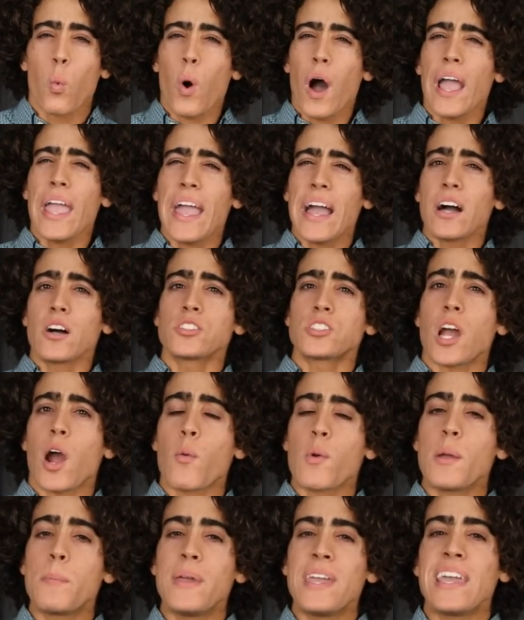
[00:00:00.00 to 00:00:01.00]
Why else are
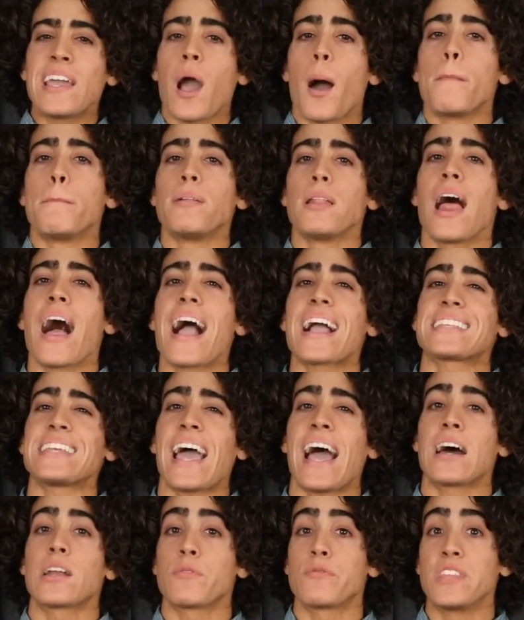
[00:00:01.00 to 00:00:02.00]
we being blocked
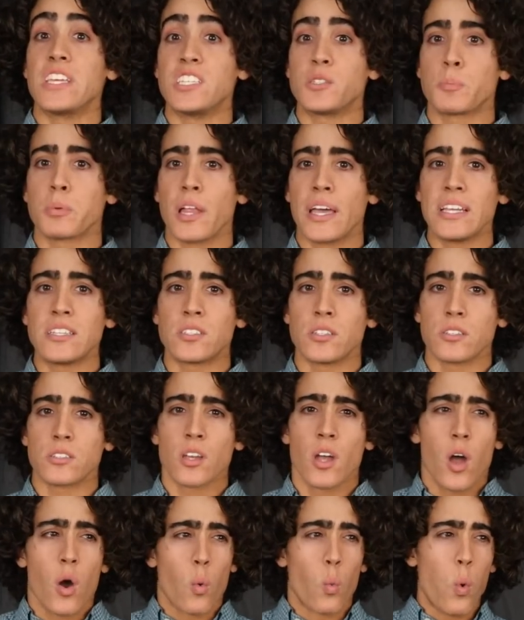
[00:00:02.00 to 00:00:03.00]
out of these
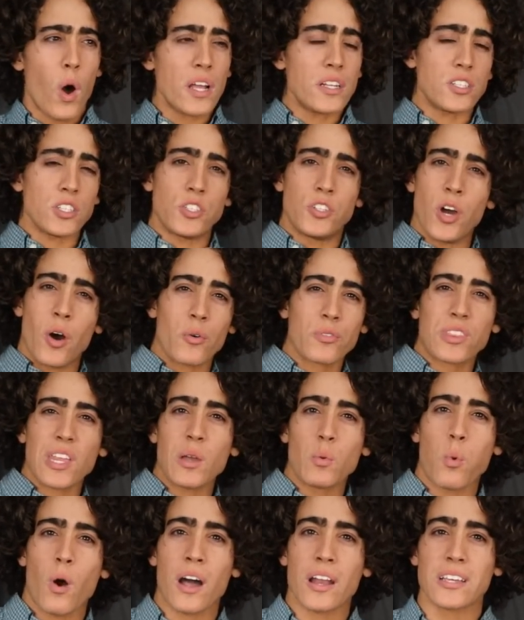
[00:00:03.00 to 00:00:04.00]
places? What don't
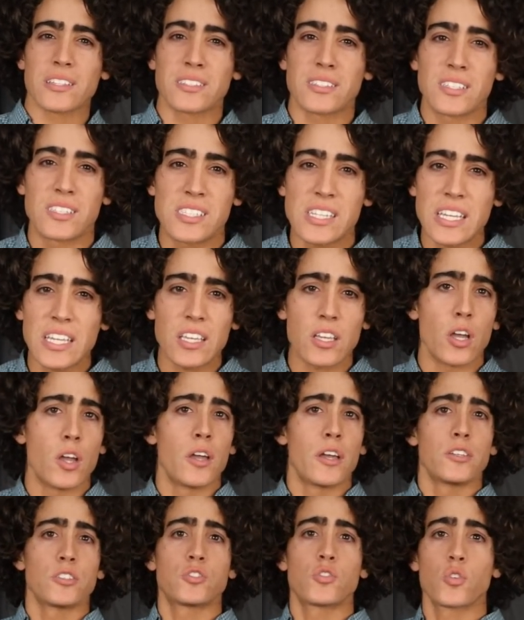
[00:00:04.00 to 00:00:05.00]
they want us to see?
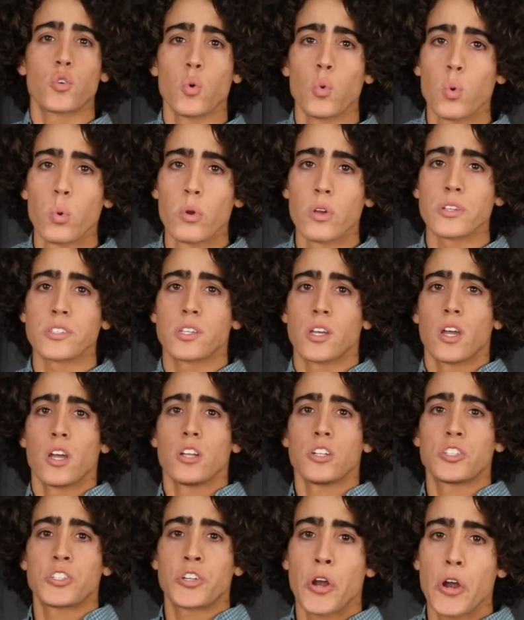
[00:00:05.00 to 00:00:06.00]
Schools,
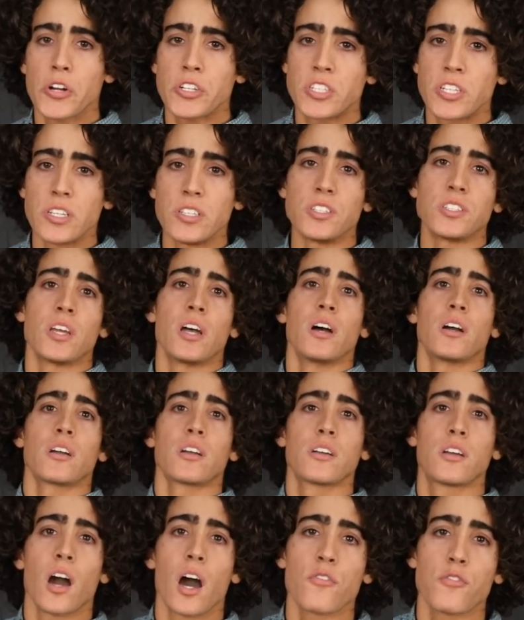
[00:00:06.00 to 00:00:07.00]
churches,
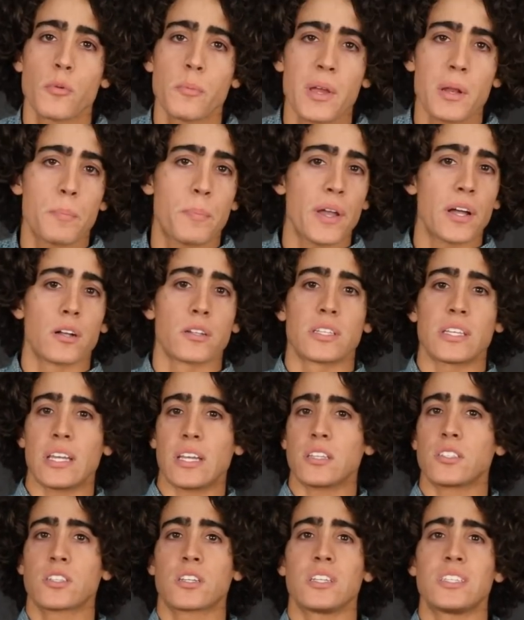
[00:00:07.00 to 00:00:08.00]
government
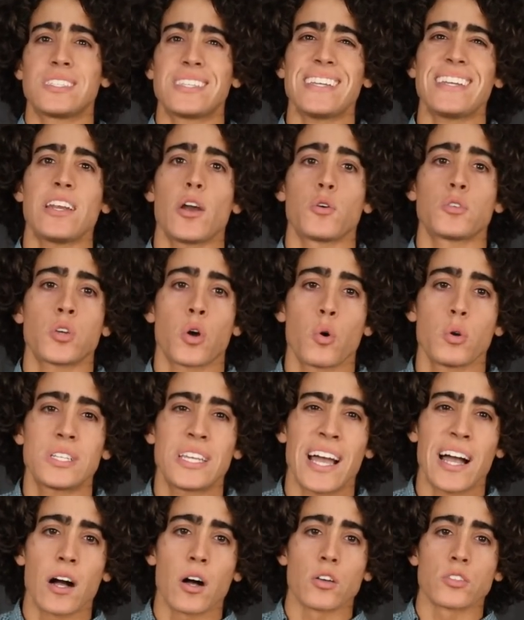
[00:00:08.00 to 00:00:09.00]
buildings, casinos,
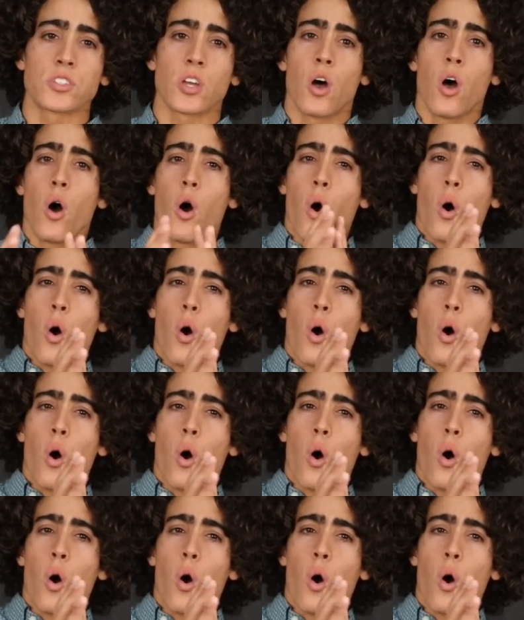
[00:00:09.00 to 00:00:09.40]
hotels,